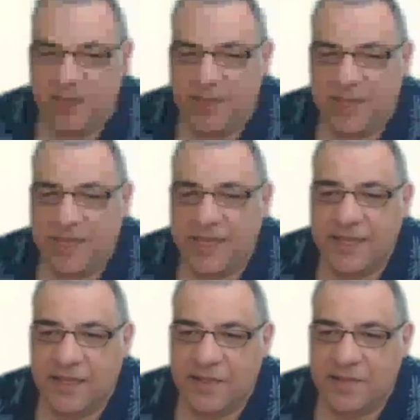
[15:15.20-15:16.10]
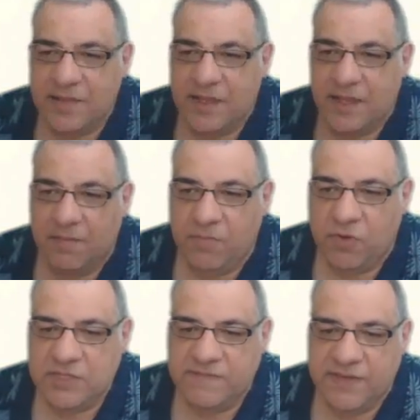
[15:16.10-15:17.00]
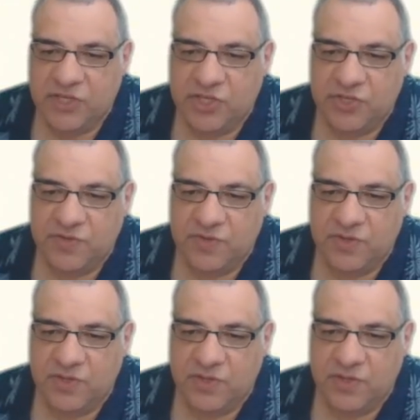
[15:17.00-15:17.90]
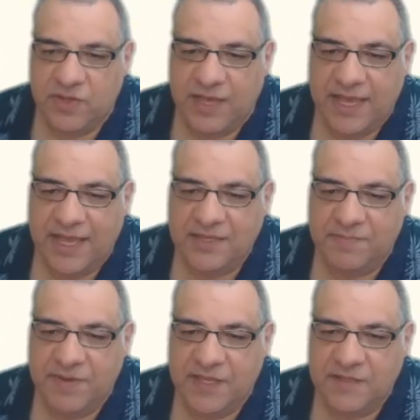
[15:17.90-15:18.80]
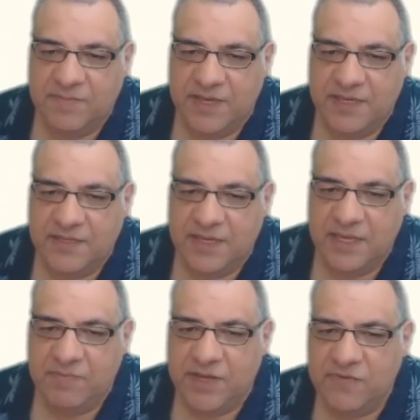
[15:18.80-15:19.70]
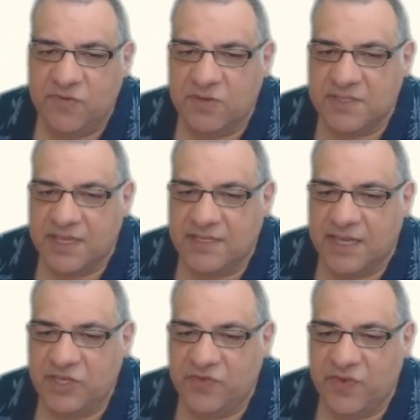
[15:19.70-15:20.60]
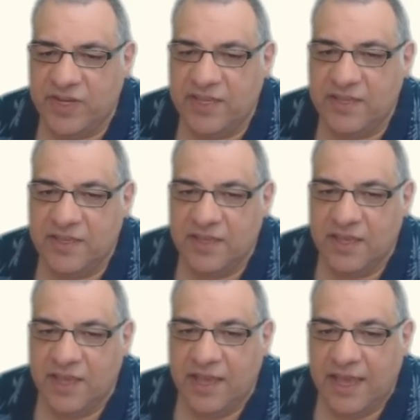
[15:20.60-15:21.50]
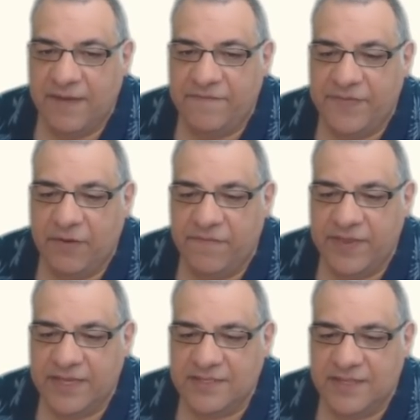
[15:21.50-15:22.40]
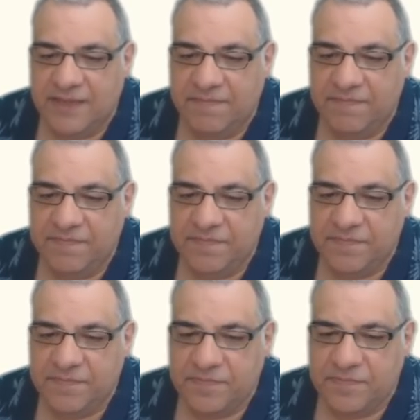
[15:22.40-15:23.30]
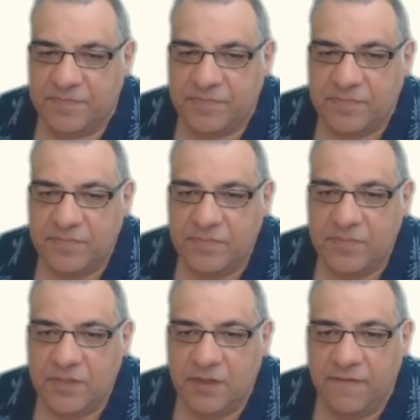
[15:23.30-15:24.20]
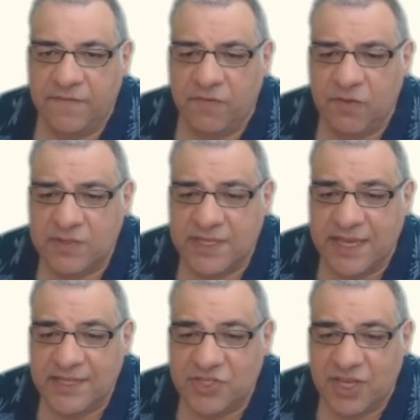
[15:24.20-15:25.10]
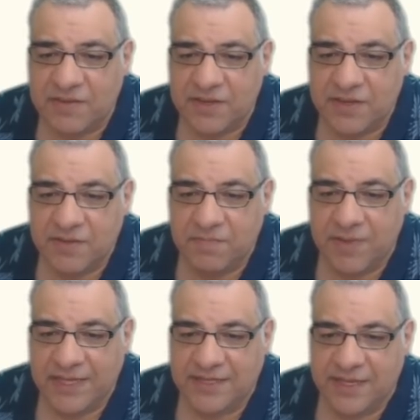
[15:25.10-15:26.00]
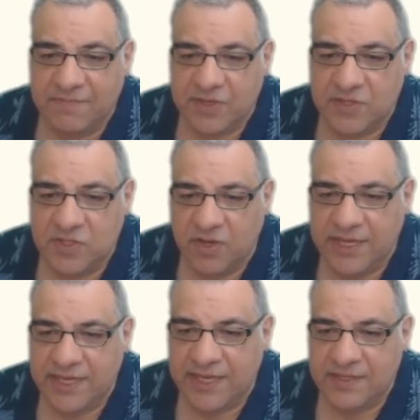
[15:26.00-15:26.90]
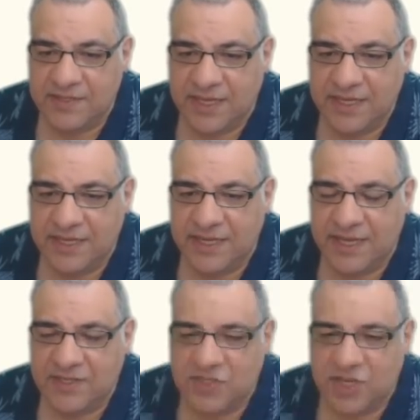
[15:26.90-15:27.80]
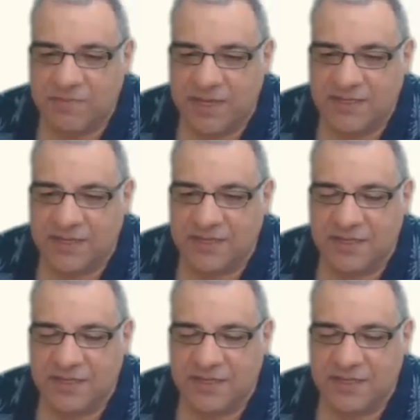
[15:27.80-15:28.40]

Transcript: Here, Morozevich had a pinned piece, and he played rook takes h3, and fell victim for rook d8 checkmating, because knight e8 taking there is checkmating.